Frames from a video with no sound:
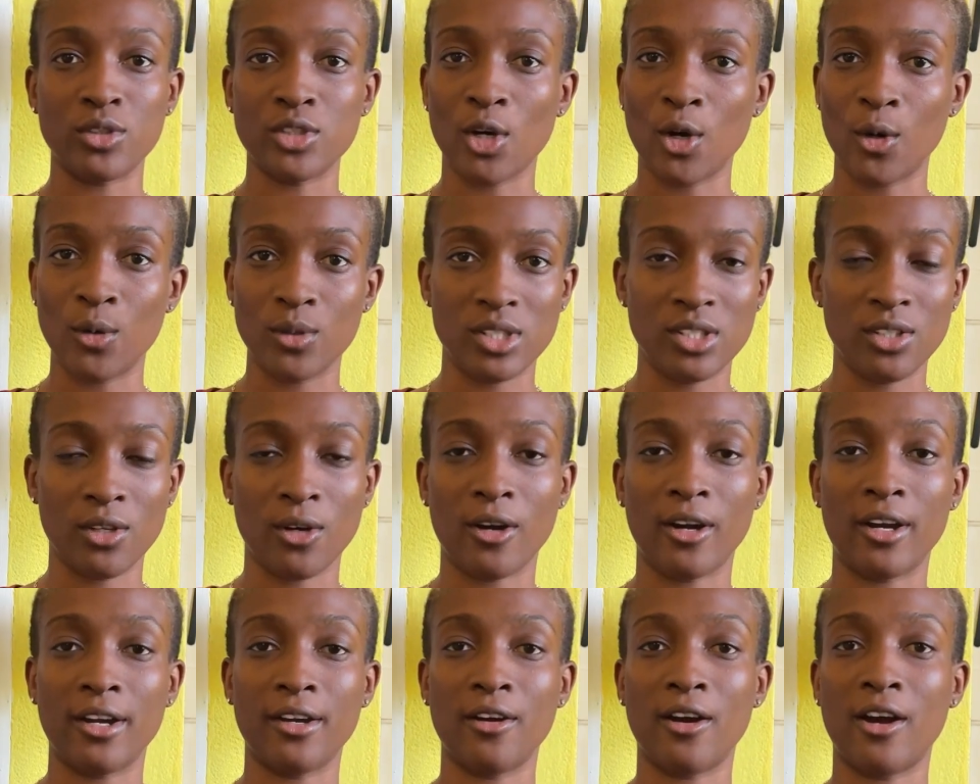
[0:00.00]
how to
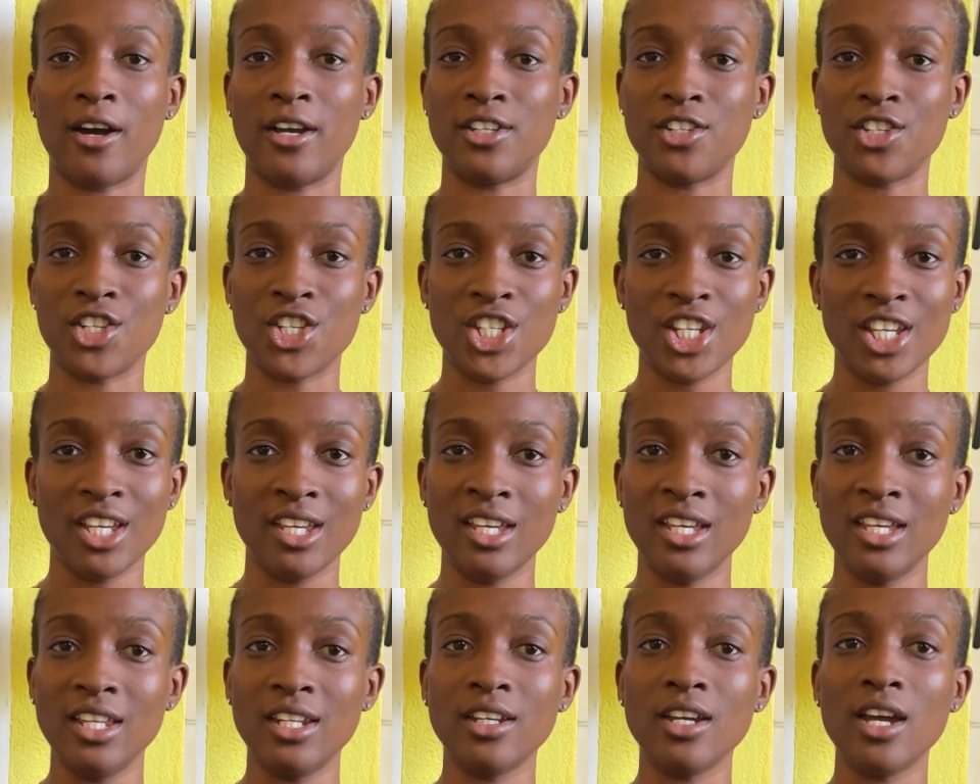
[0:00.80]
order on
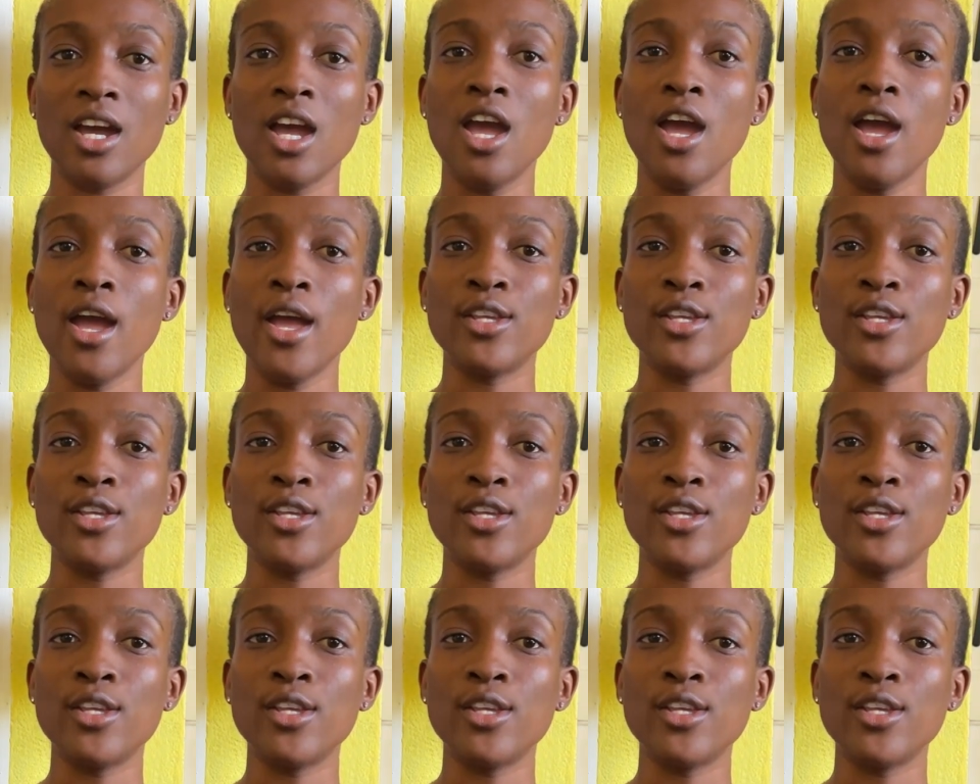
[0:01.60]
Shein.